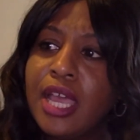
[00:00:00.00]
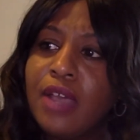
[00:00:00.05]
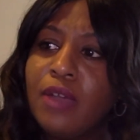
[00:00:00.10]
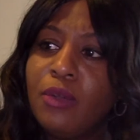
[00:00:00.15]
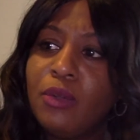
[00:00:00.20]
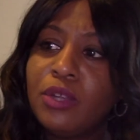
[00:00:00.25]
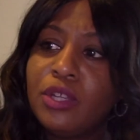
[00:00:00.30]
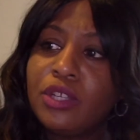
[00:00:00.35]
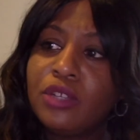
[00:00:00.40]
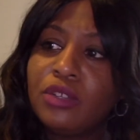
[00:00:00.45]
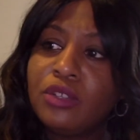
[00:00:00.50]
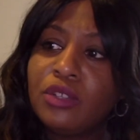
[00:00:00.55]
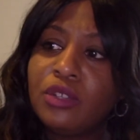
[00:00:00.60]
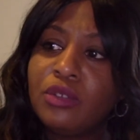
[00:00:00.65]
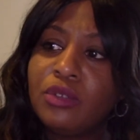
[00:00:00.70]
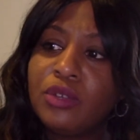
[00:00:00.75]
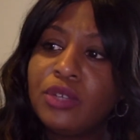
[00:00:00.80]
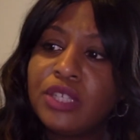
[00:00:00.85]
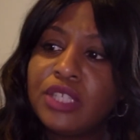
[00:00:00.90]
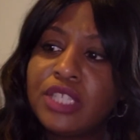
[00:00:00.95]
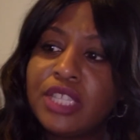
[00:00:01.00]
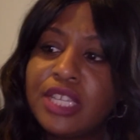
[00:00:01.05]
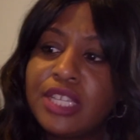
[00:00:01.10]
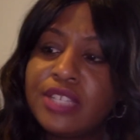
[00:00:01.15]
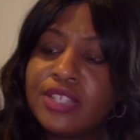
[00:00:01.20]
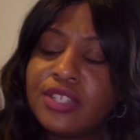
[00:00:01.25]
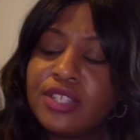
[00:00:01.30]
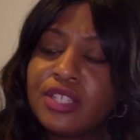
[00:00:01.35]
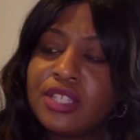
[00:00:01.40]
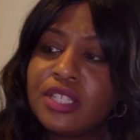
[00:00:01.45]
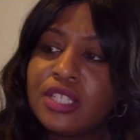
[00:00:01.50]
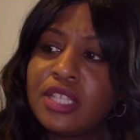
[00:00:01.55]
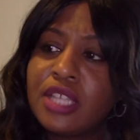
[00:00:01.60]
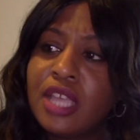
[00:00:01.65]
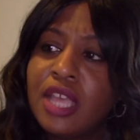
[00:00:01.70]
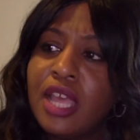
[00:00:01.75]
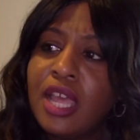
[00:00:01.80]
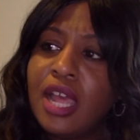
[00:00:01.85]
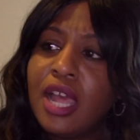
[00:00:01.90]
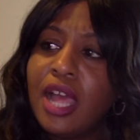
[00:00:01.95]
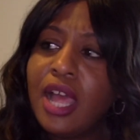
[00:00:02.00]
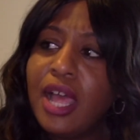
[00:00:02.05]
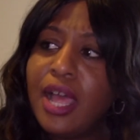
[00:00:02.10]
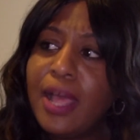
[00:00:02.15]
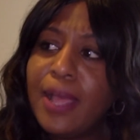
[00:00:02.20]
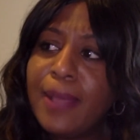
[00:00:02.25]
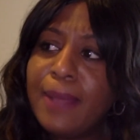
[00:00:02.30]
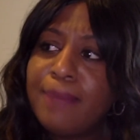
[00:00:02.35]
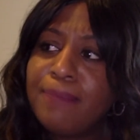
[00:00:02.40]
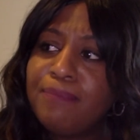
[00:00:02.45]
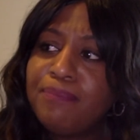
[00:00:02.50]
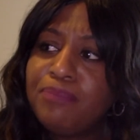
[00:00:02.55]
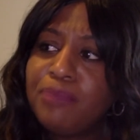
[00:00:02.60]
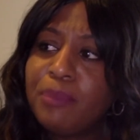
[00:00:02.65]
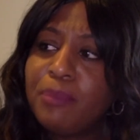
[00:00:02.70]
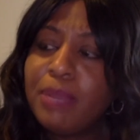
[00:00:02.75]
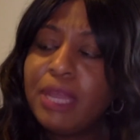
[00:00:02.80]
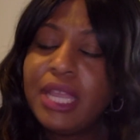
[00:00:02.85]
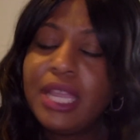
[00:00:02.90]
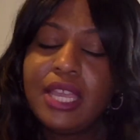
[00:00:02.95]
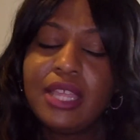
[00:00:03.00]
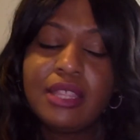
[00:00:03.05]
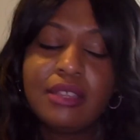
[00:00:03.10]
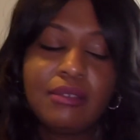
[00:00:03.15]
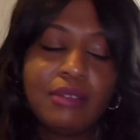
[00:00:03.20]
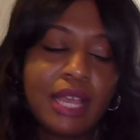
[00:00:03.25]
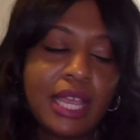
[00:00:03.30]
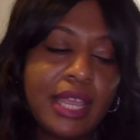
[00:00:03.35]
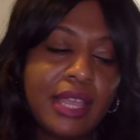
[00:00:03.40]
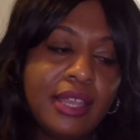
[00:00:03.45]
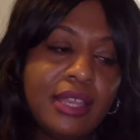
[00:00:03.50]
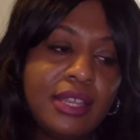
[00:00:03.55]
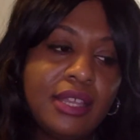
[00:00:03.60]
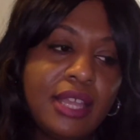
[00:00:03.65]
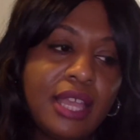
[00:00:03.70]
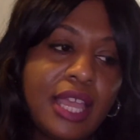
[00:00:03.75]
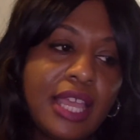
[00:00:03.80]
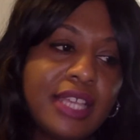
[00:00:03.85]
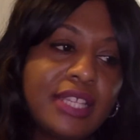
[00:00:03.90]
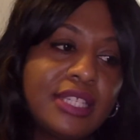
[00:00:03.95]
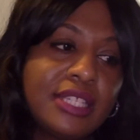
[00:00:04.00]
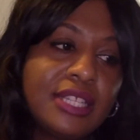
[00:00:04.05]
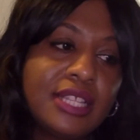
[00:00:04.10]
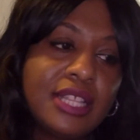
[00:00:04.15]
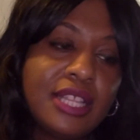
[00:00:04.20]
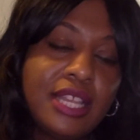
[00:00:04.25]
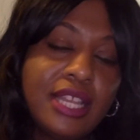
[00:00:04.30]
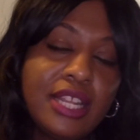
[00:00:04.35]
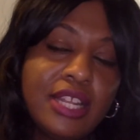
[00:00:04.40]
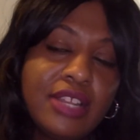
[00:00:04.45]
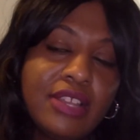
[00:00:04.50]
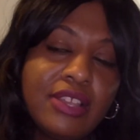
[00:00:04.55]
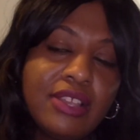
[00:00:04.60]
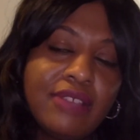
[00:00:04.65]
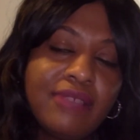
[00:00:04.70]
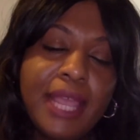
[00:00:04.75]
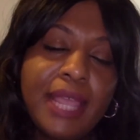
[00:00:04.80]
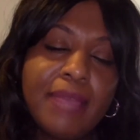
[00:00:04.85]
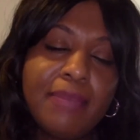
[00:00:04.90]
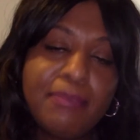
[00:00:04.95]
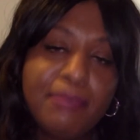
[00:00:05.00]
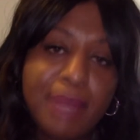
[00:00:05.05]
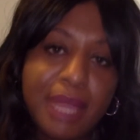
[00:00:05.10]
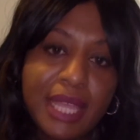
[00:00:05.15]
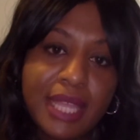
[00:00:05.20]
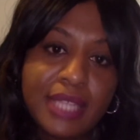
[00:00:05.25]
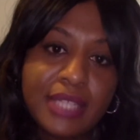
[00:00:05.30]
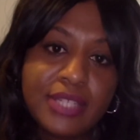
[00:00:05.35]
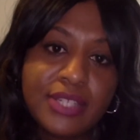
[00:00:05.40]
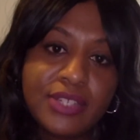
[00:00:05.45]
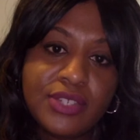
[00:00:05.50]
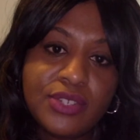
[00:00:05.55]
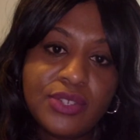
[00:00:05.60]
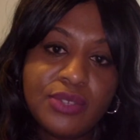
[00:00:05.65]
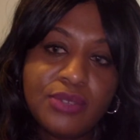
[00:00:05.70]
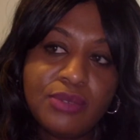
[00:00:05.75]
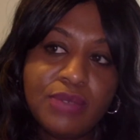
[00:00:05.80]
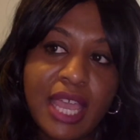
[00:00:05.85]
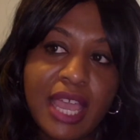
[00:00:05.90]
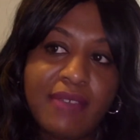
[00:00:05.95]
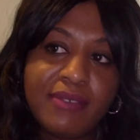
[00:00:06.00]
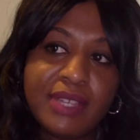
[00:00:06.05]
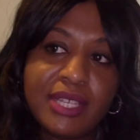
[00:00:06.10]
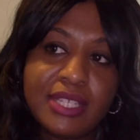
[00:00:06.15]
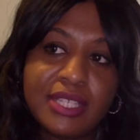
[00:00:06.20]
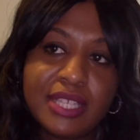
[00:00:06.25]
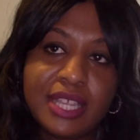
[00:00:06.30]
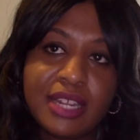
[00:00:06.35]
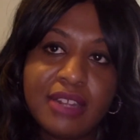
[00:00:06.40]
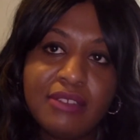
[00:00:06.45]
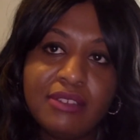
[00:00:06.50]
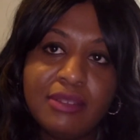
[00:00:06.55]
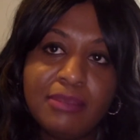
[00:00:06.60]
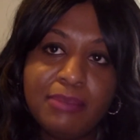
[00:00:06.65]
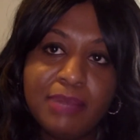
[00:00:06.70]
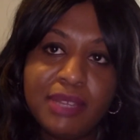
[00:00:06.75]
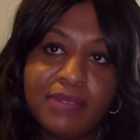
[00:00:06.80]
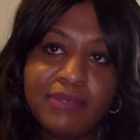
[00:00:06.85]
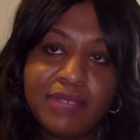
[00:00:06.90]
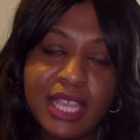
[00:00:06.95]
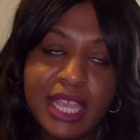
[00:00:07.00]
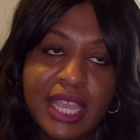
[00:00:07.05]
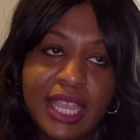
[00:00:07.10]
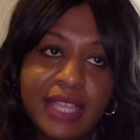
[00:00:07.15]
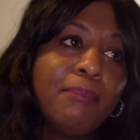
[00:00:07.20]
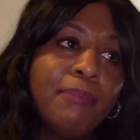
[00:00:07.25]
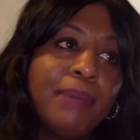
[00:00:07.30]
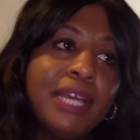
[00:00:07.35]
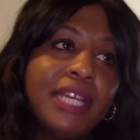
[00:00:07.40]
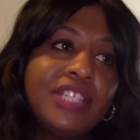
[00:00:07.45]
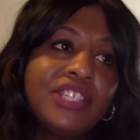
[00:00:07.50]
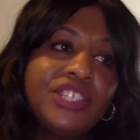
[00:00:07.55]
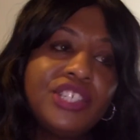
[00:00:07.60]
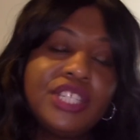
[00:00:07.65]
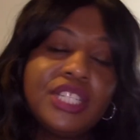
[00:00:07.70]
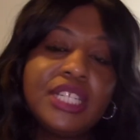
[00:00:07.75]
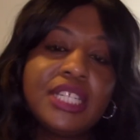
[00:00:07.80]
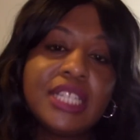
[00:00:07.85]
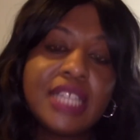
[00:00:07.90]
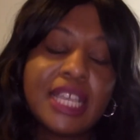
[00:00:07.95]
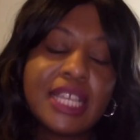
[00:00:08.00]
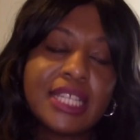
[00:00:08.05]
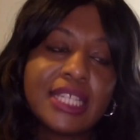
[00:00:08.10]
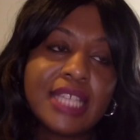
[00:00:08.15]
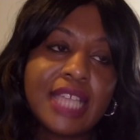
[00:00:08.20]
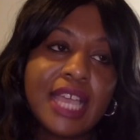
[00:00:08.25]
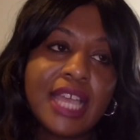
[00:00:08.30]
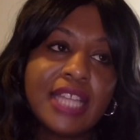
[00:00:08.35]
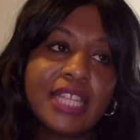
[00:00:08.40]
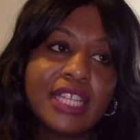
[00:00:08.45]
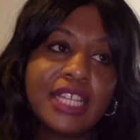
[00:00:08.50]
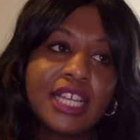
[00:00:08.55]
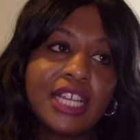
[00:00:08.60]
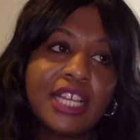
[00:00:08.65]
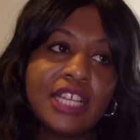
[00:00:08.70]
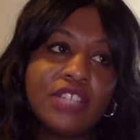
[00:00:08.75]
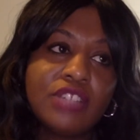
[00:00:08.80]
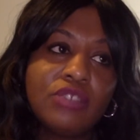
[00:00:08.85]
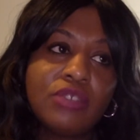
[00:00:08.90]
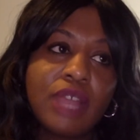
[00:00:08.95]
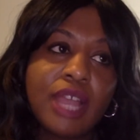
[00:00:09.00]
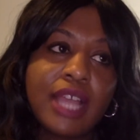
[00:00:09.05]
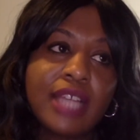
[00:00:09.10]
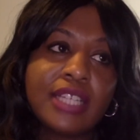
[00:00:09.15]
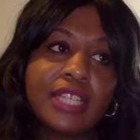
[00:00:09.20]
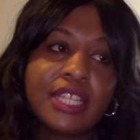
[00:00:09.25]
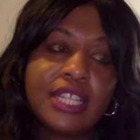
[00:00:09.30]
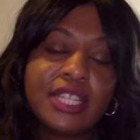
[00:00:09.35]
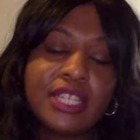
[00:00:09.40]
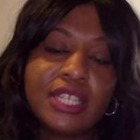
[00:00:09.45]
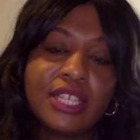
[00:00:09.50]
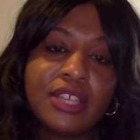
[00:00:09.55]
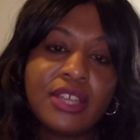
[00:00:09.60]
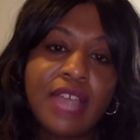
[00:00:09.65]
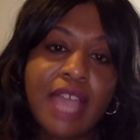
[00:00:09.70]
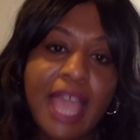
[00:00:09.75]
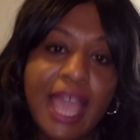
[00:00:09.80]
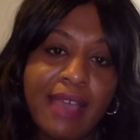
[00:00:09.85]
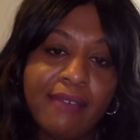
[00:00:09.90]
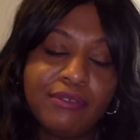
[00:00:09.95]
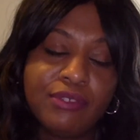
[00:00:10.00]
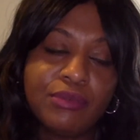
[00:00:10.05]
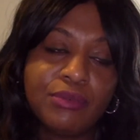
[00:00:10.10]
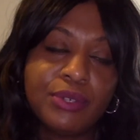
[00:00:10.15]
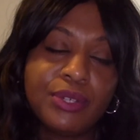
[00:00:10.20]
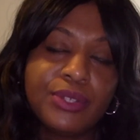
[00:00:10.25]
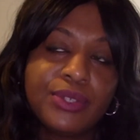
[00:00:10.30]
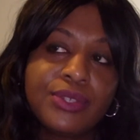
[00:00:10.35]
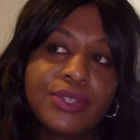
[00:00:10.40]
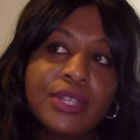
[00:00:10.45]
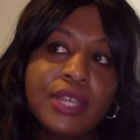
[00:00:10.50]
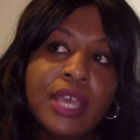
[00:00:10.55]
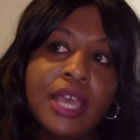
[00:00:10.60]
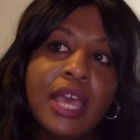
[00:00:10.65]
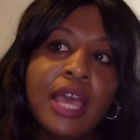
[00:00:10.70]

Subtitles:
Or your lower intestines. But either way, Estelita admits to having sat on the beefcake, but she did not sign the contract until afterwards.